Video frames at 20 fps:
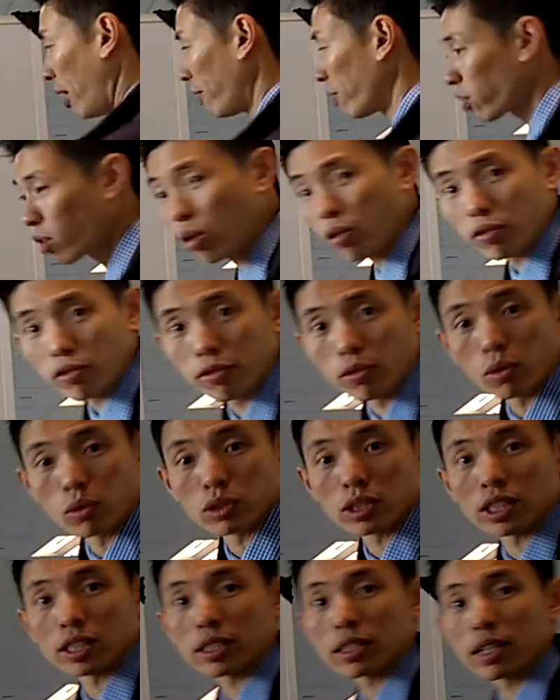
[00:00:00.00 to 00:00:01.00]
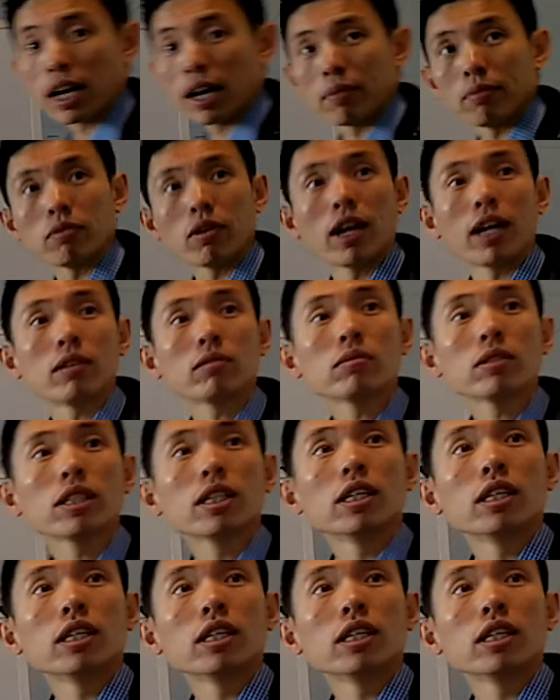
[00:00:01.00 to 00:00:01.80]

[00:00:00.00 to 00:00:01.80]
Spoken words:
I've got for this time round.